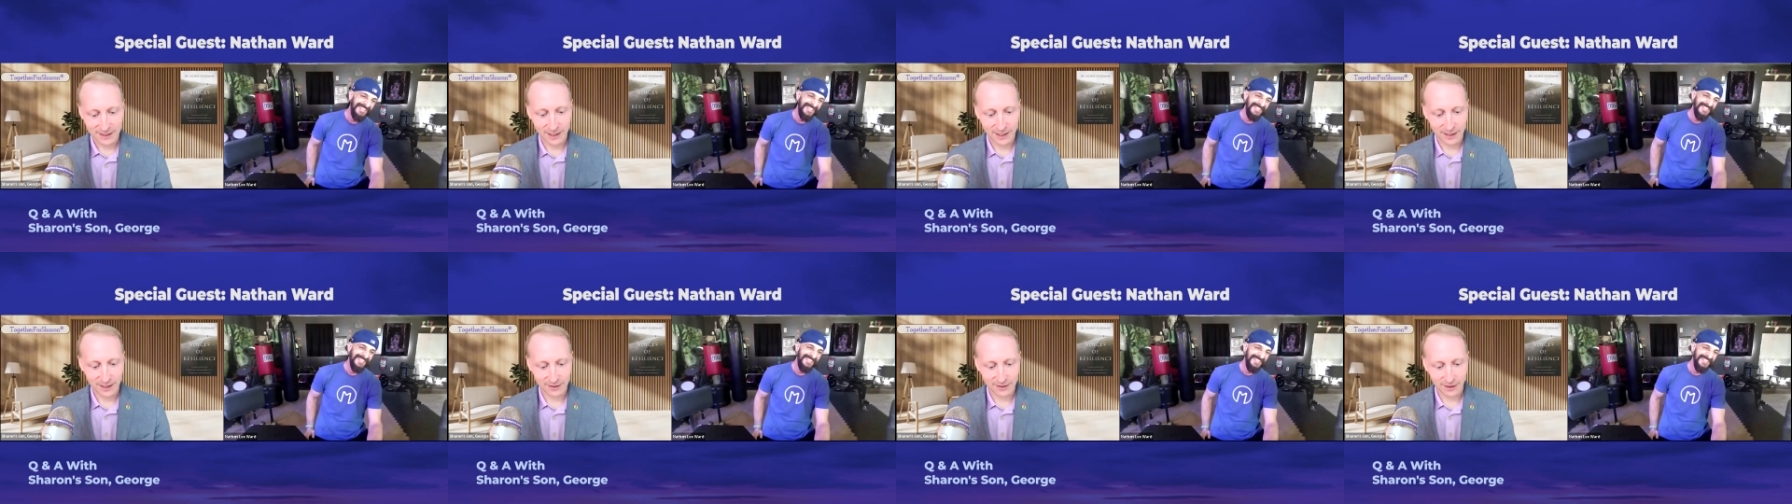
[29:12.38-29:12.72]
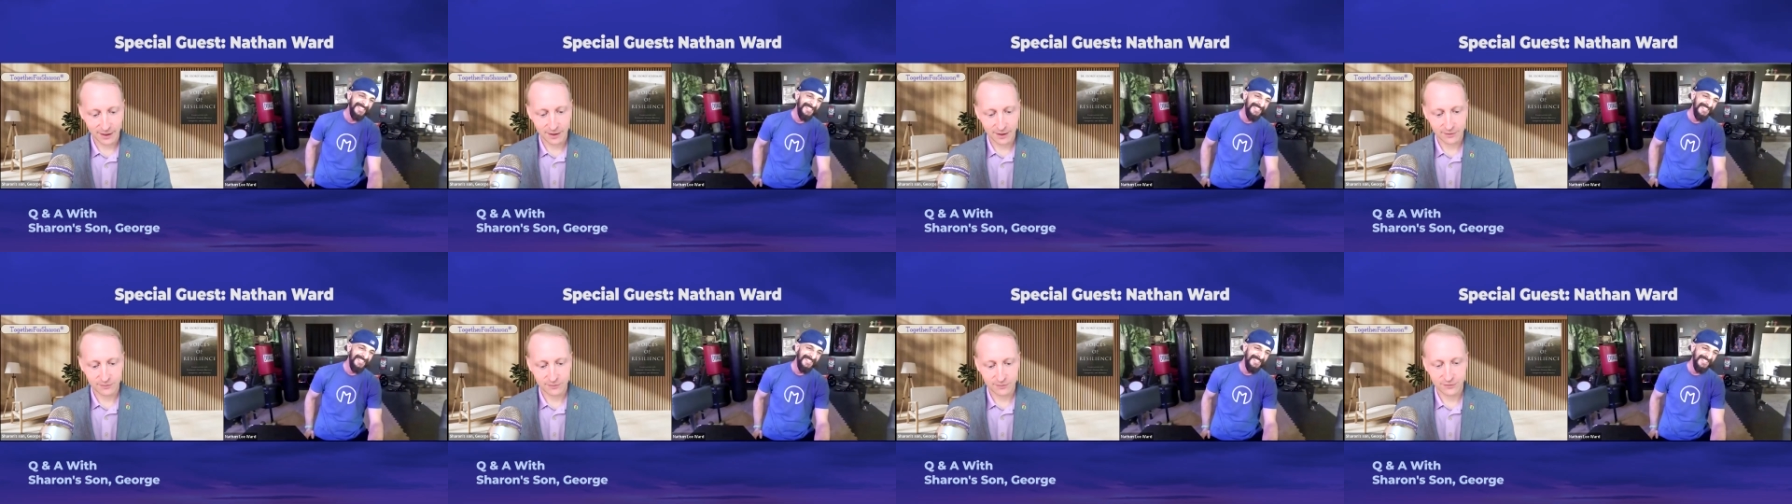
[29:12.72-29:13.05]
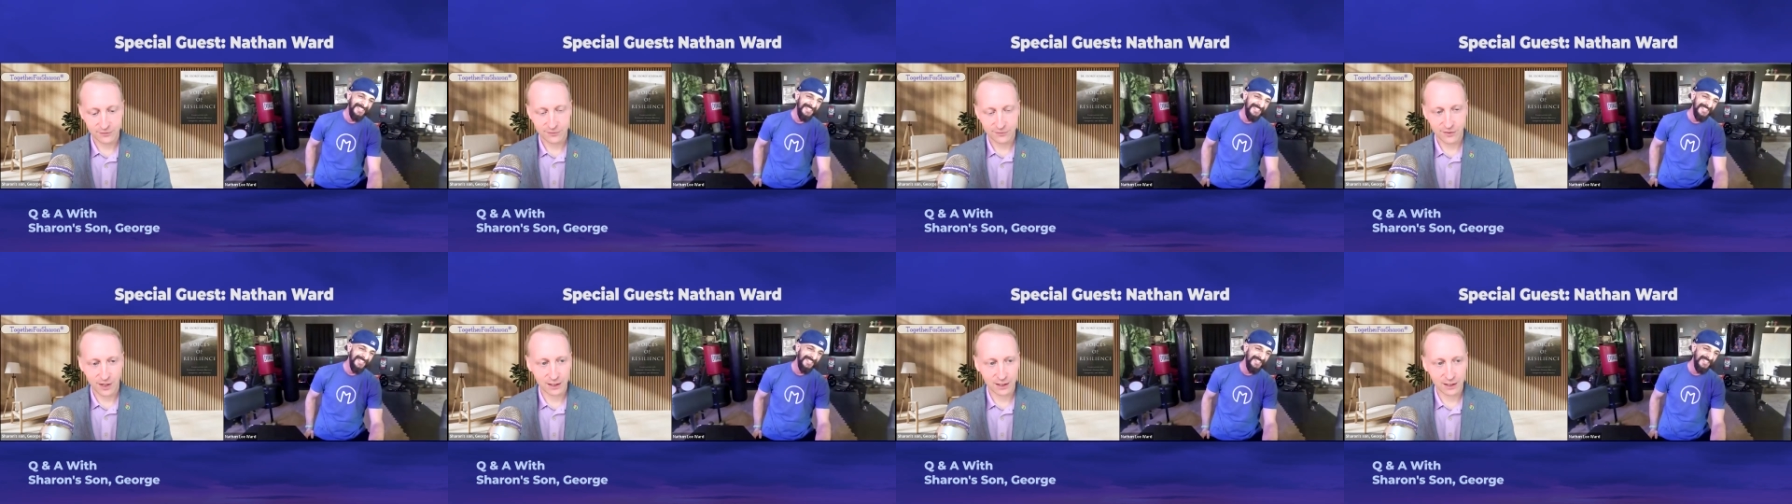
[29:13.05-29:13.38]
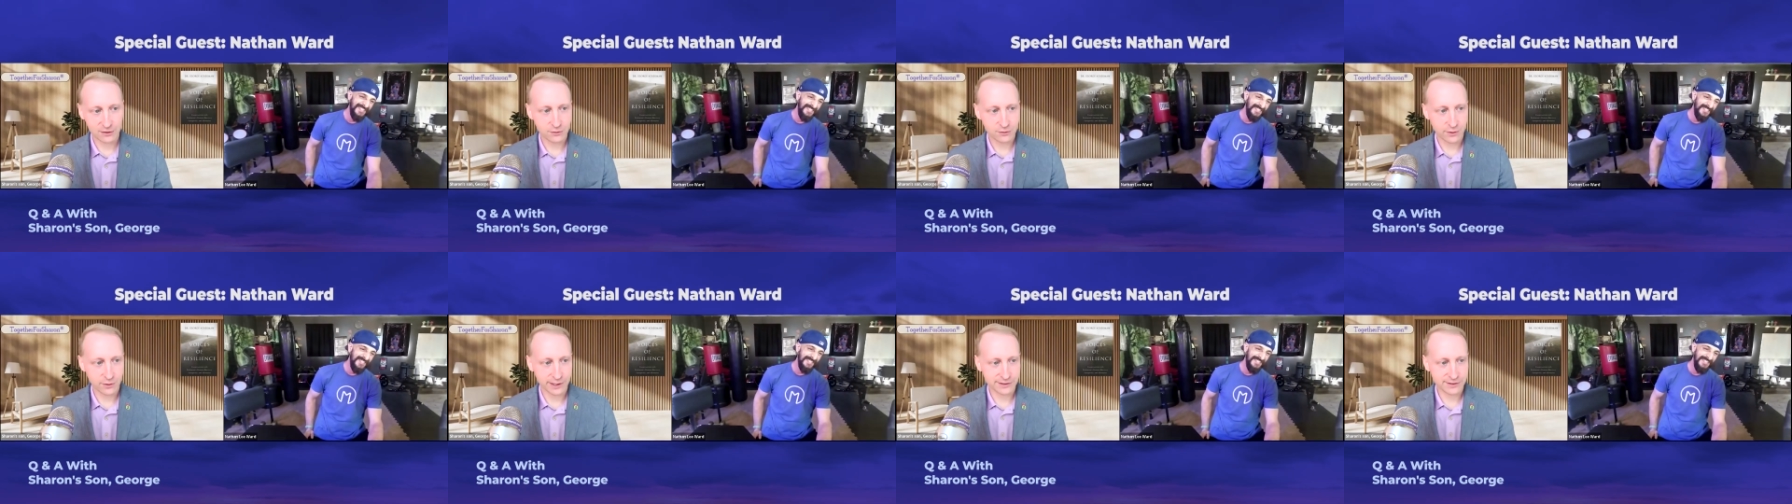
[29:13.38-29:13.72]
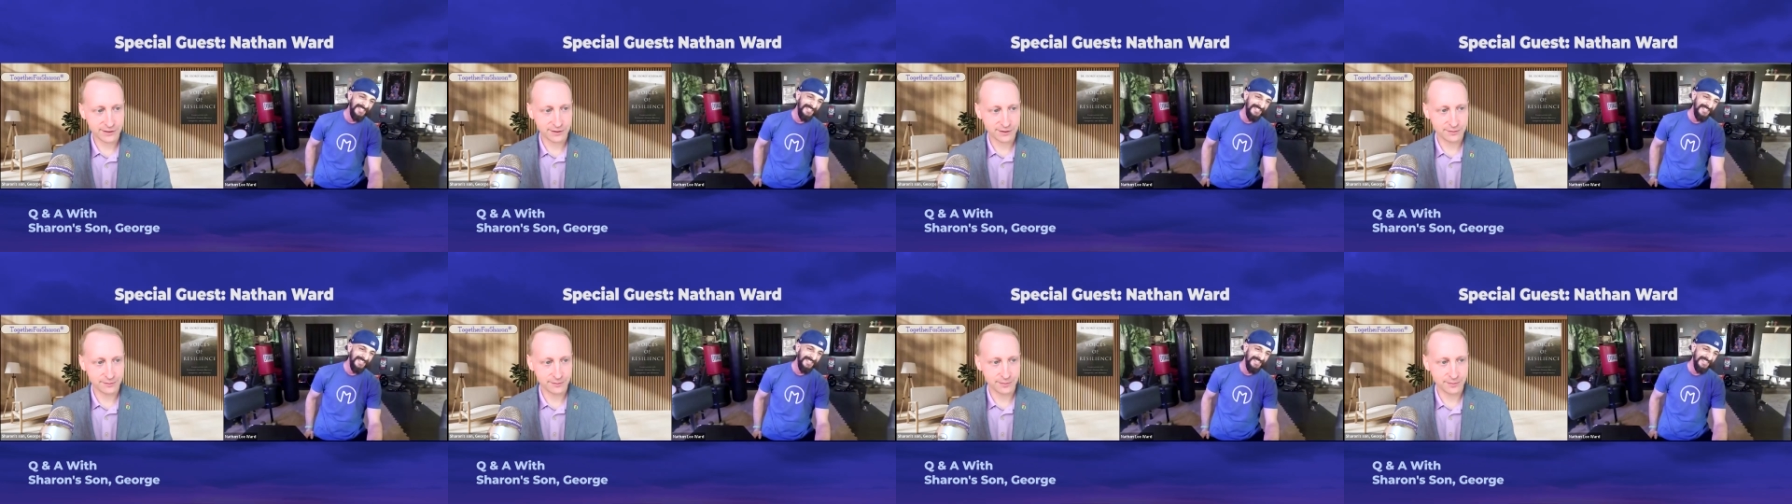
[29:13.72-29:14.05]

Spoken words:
And then final question,